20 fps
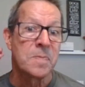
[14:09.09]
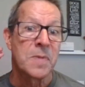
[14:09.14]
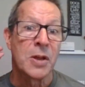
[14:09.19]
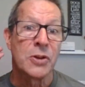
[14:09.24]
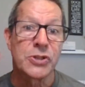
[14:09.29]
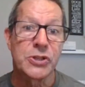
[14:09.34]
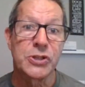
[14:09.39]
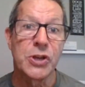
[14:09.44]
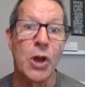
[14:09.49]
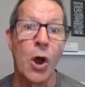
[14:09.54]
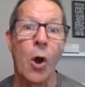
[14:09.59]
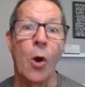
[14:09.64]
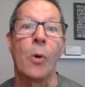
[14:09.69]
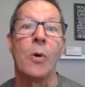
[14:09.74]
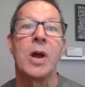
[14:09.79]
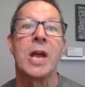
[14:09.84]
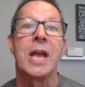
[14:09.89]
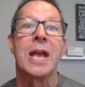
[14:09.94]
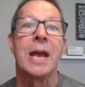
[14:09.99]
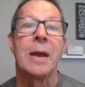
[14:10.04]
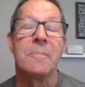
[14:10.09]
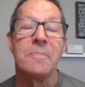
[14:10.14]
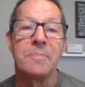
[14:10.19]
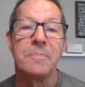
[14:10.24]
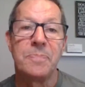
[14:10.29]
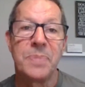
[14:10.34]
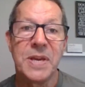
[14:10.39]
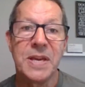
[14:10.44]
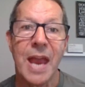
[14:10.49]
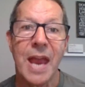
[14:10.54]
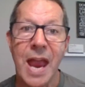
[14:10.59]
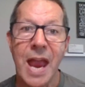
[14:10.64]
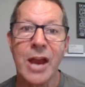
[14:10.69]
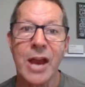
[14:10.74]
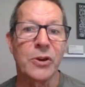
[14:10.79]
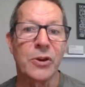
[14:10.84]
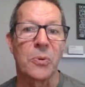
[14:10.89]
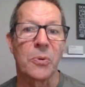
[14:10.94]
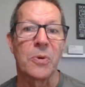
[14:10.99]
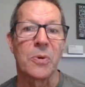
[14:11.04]
So be
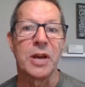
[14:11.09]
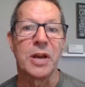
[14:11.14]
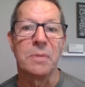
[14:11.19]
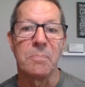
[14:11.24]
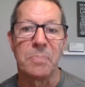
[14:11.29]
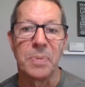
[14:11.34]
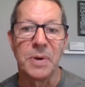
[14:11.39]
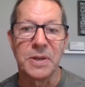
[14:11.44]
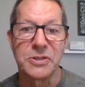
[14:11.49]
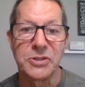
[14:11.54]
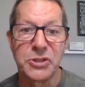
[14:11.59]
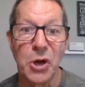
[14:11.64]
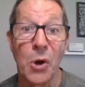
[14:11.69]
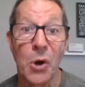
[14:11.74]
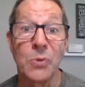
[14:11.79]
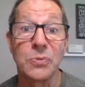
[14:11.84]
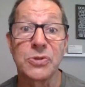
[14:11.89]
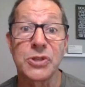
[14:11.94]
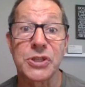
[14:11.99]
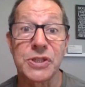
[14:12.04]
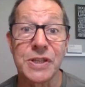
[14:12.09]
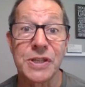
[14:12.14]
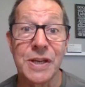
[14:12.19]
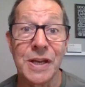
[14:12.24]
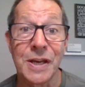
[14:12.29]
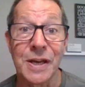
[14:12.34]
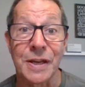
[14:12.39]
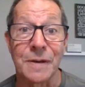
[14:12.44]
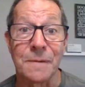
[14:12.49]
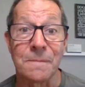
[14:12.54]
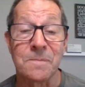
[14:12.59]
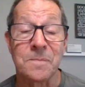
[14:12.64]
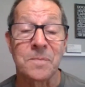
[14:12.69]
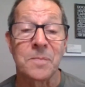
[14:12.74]
angry, but don't sin.